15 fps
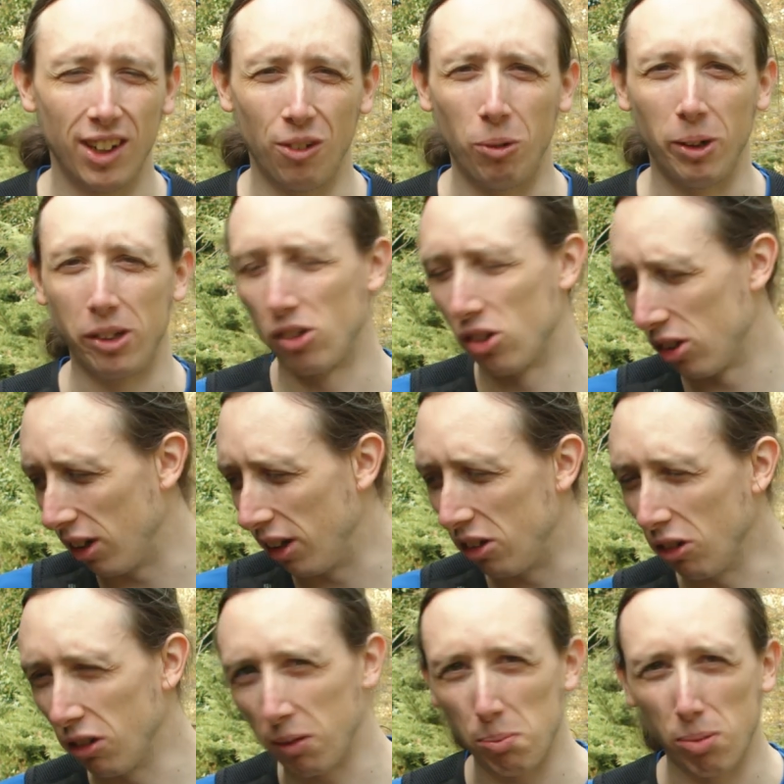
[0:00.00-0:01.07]
which it
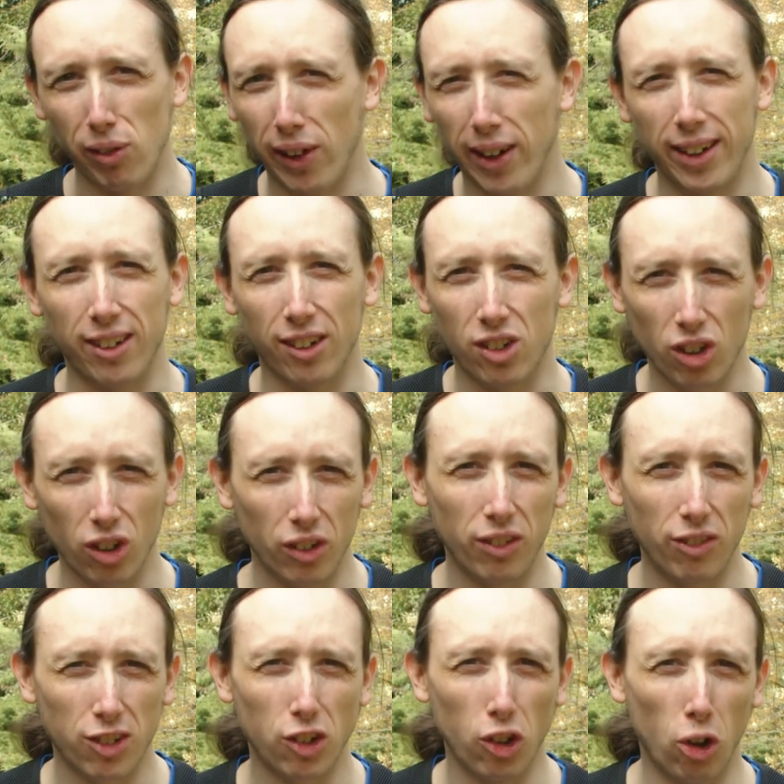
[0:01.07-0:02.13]
doesn't provide a ton
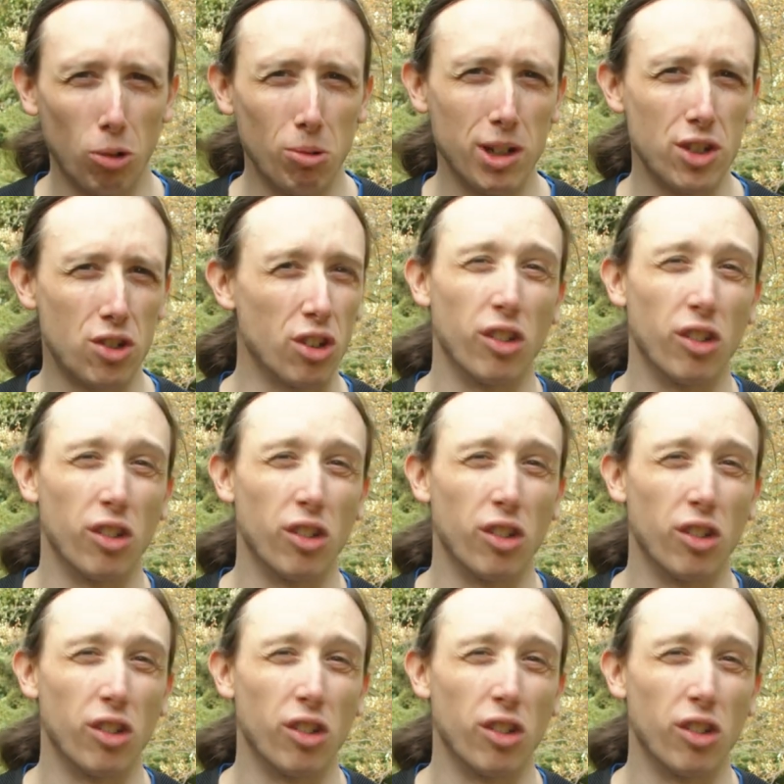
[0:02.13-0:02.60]
of storage.